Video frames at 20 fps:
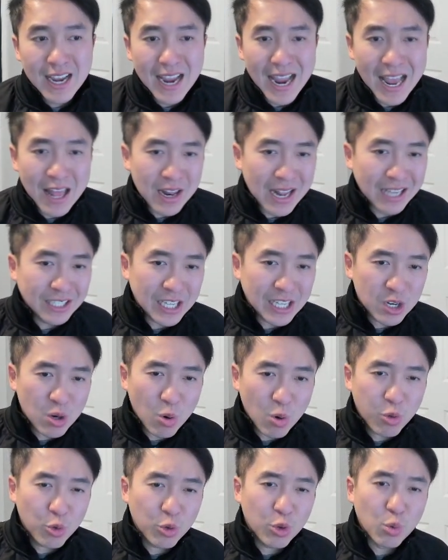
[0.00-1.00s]
And as they
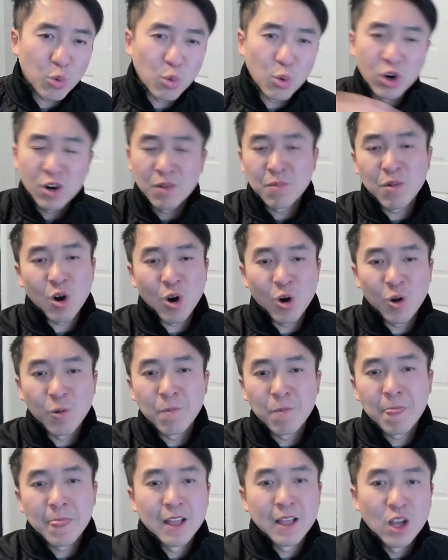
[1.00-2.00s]
go through the
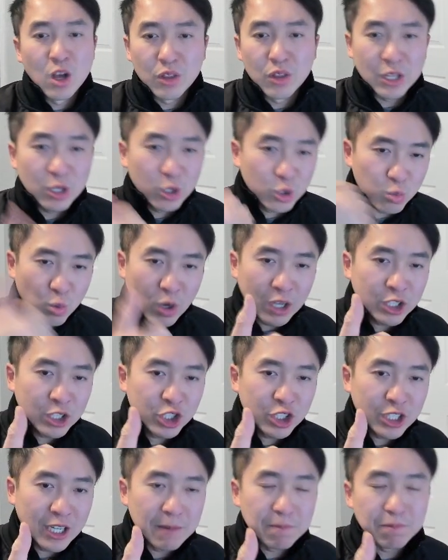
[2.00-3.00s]
wormhole, they lose 1
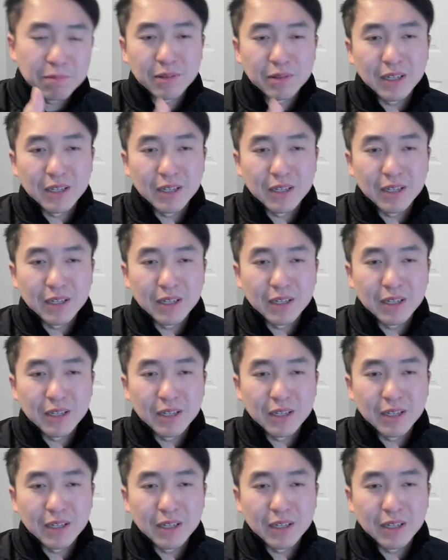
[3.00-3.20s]
ship.